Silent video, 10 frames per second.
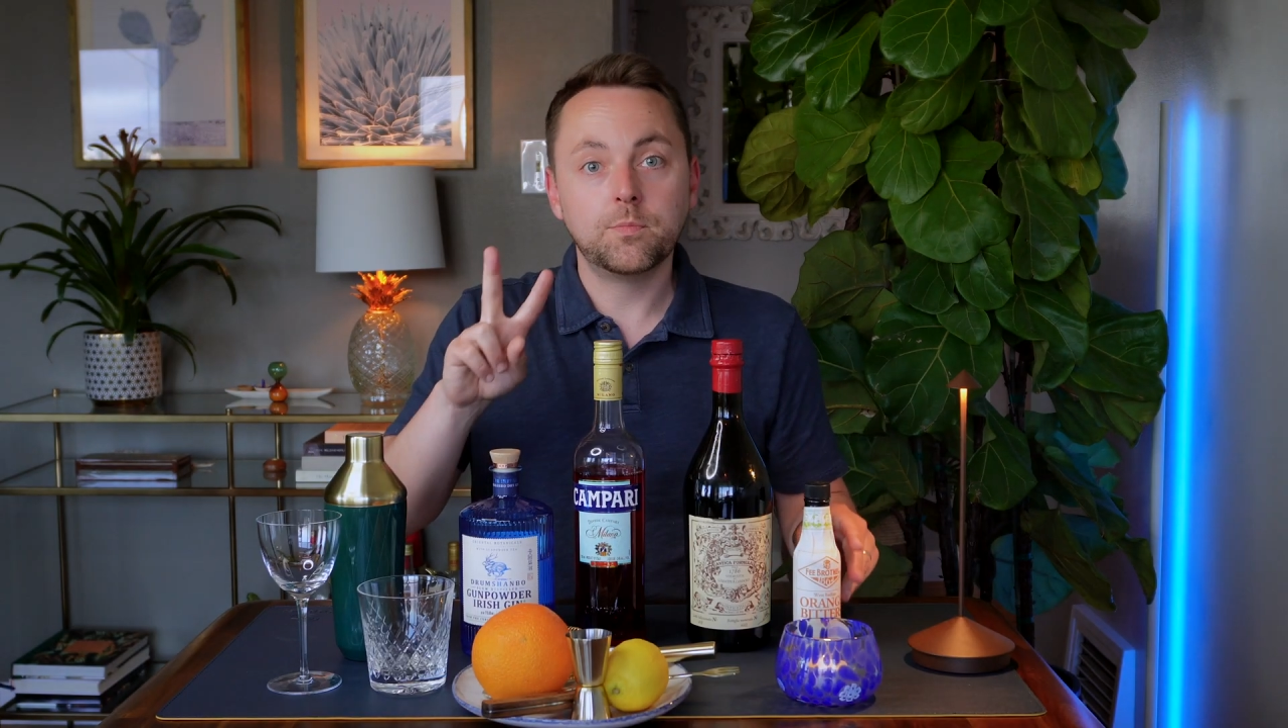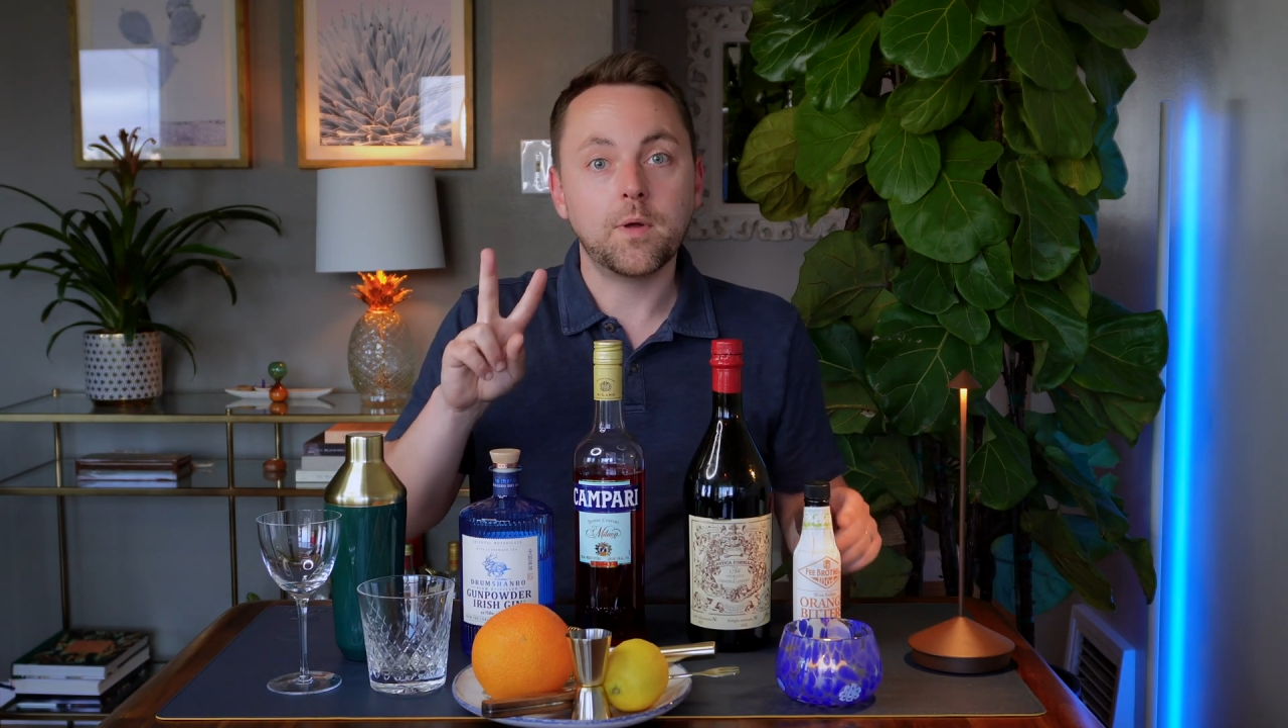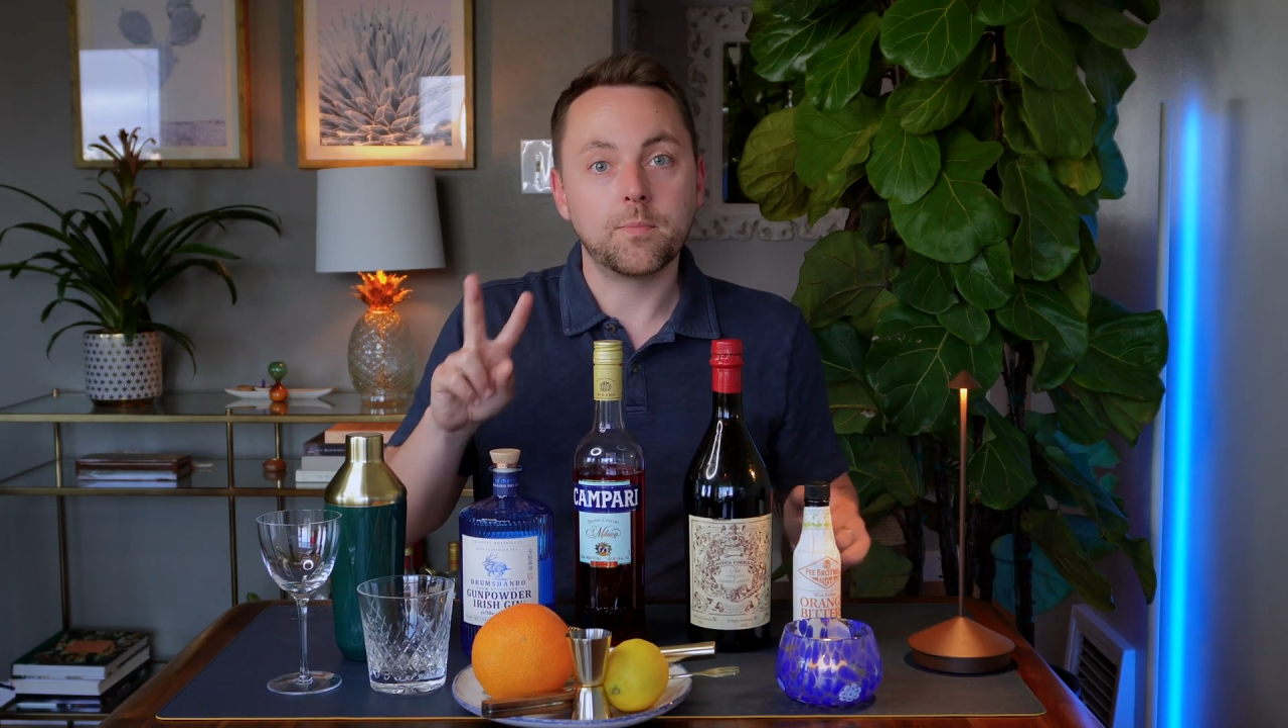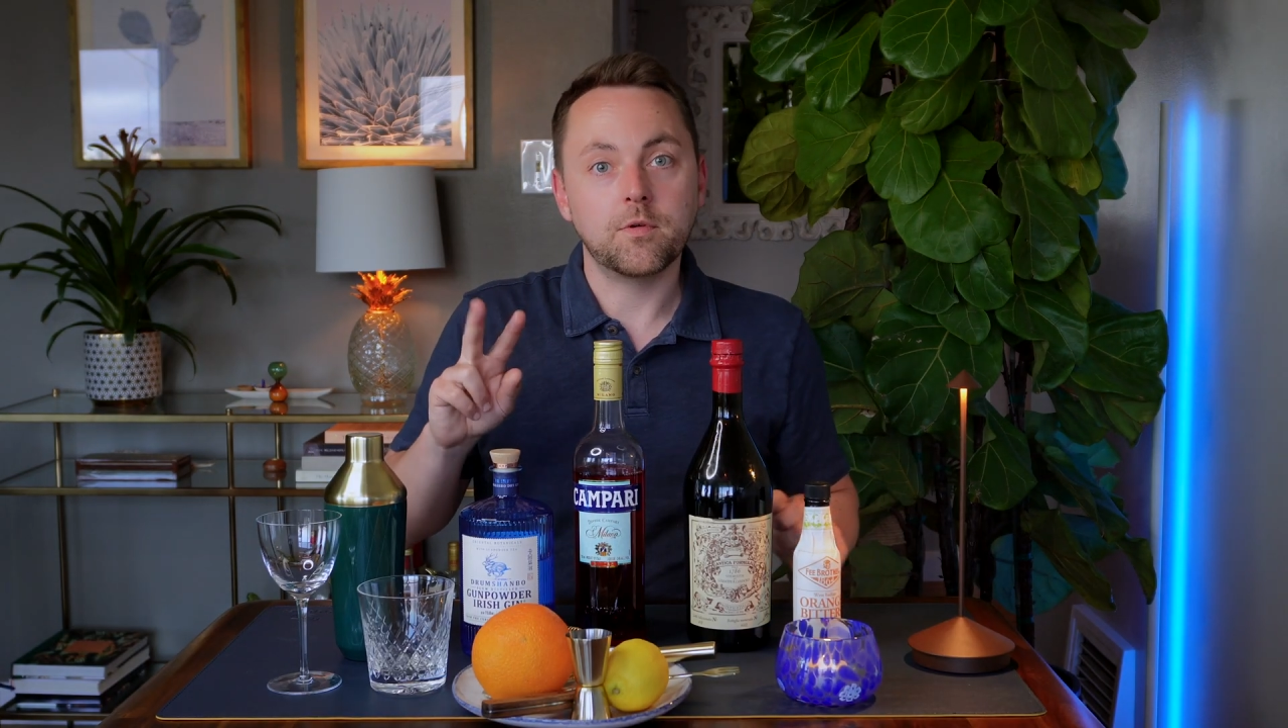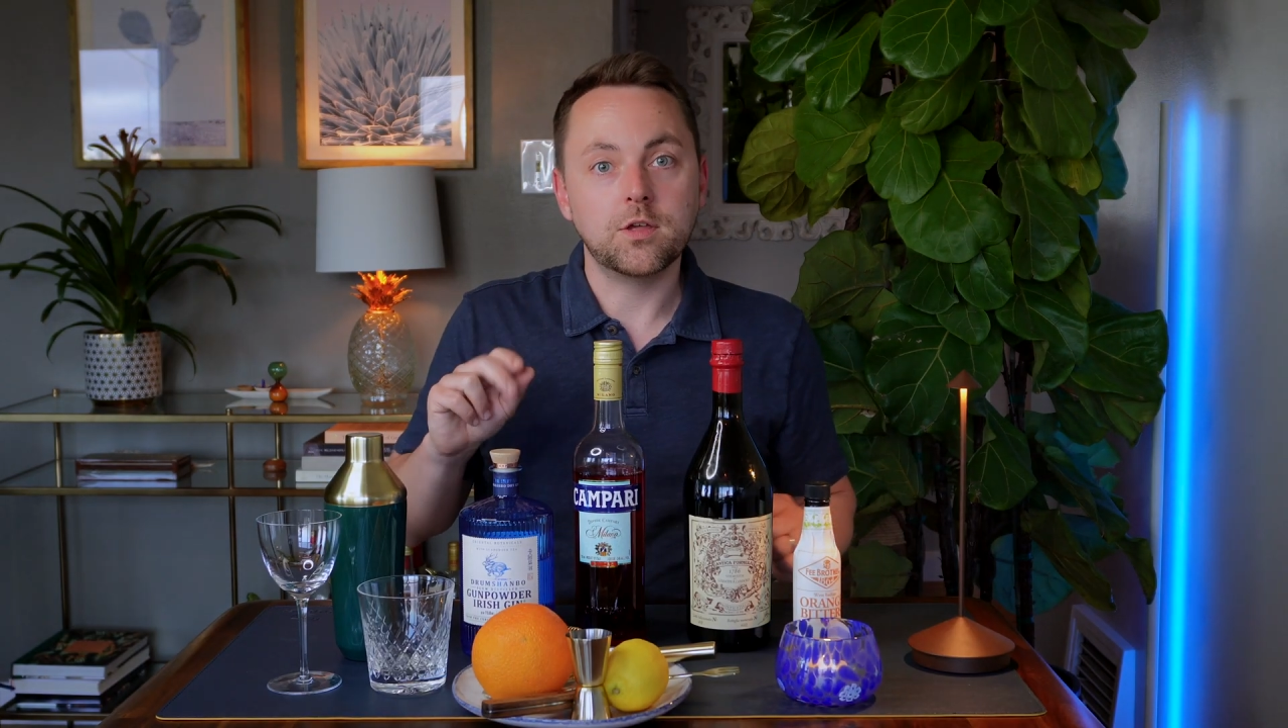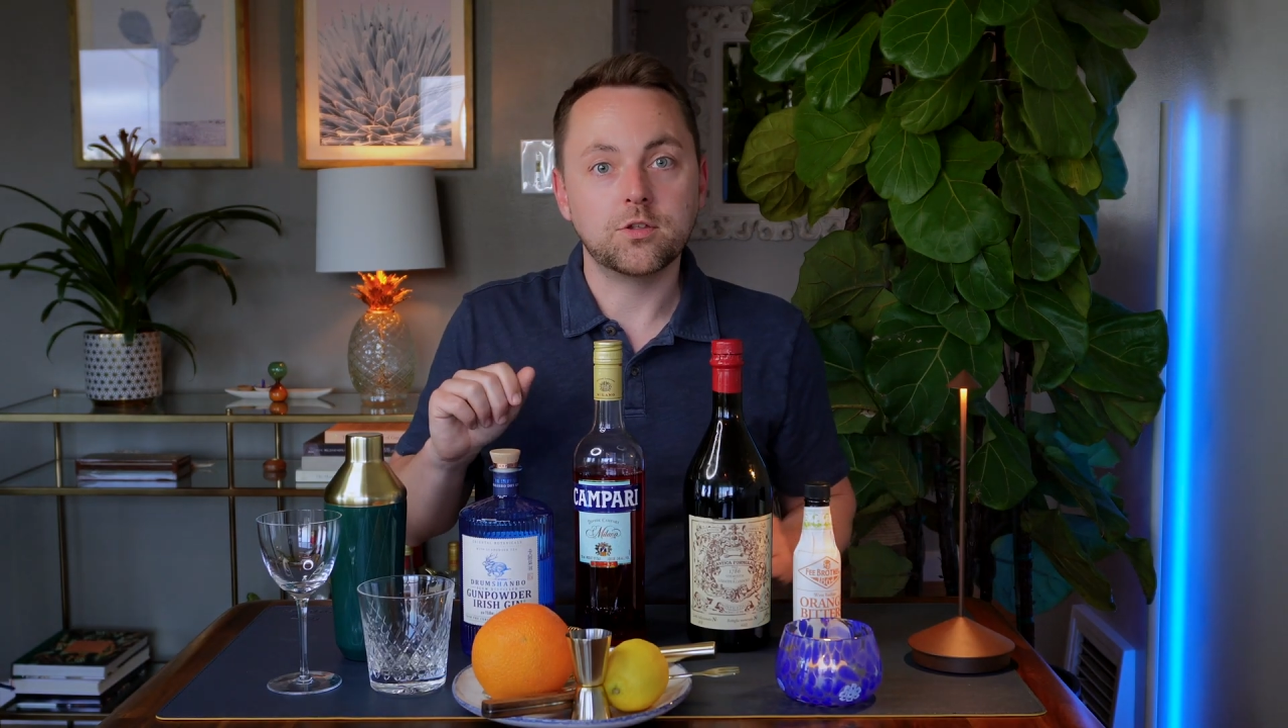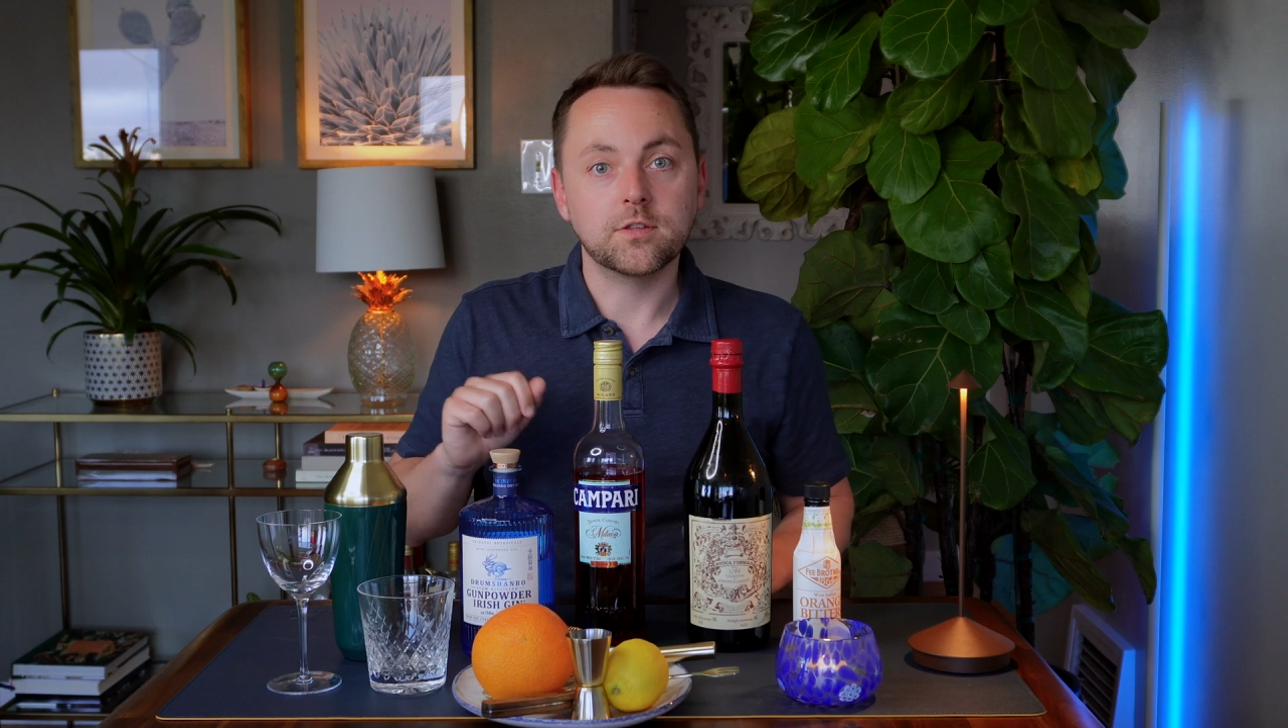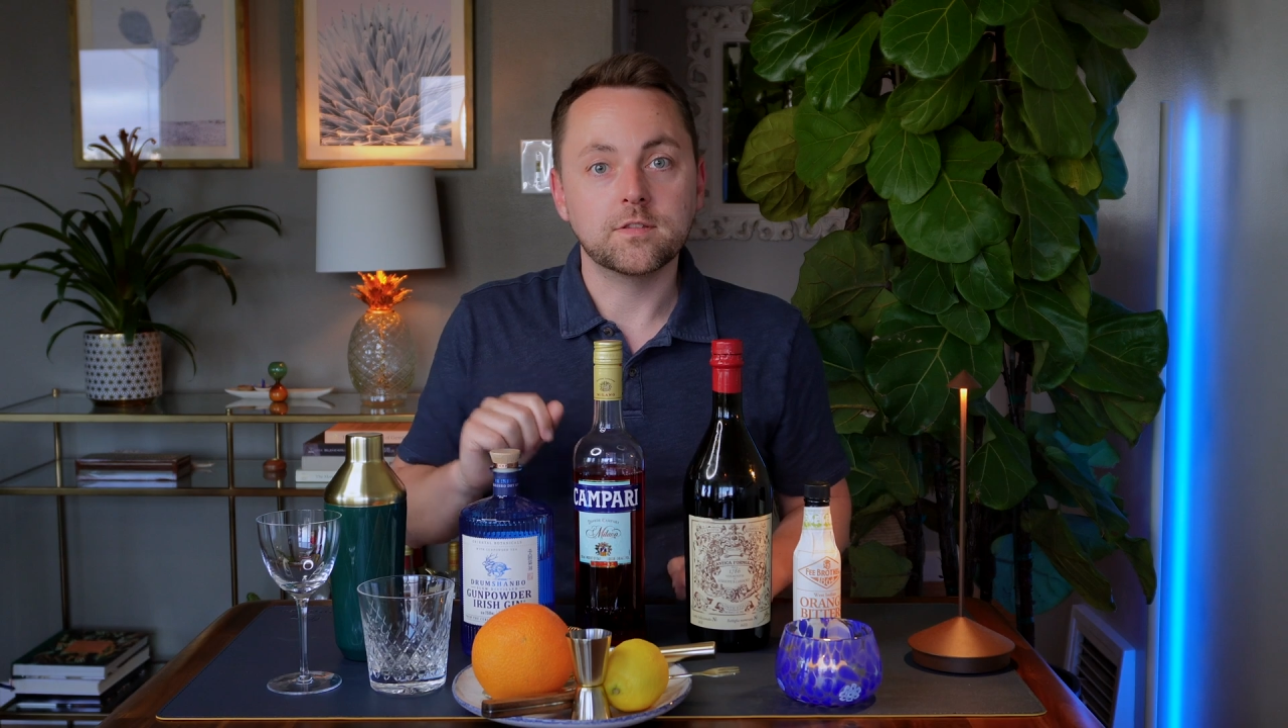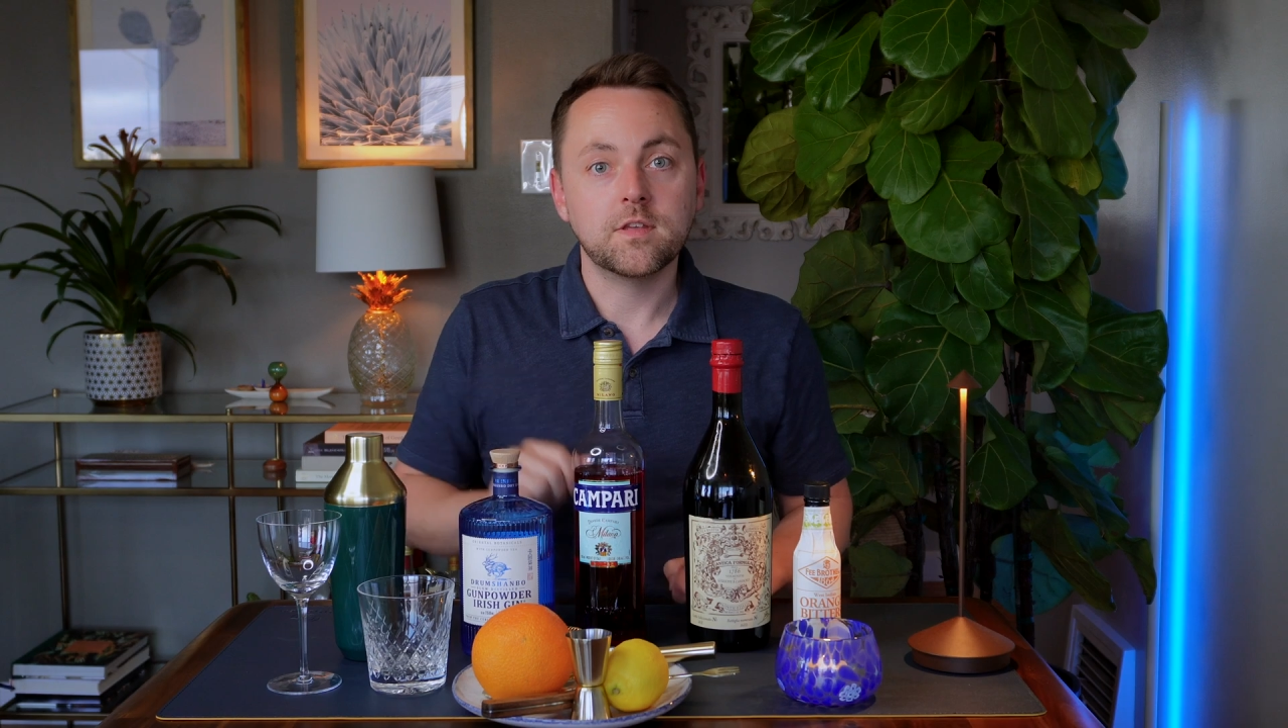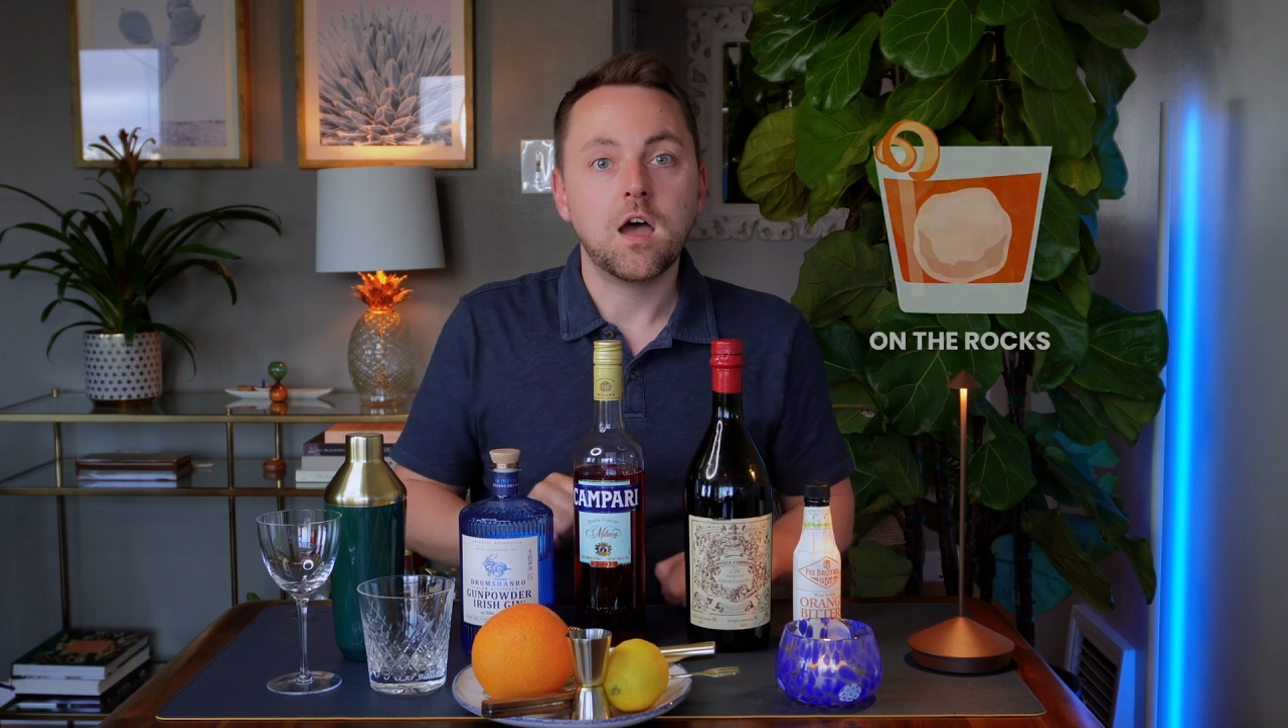
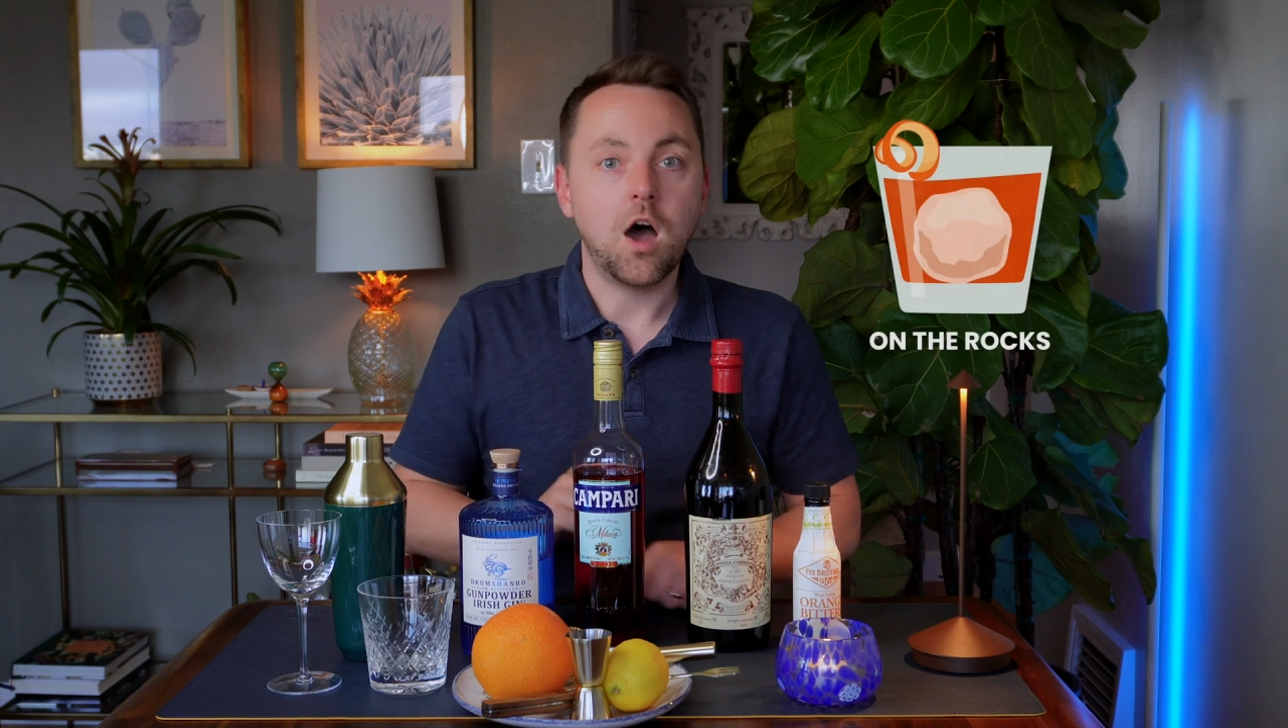preparations,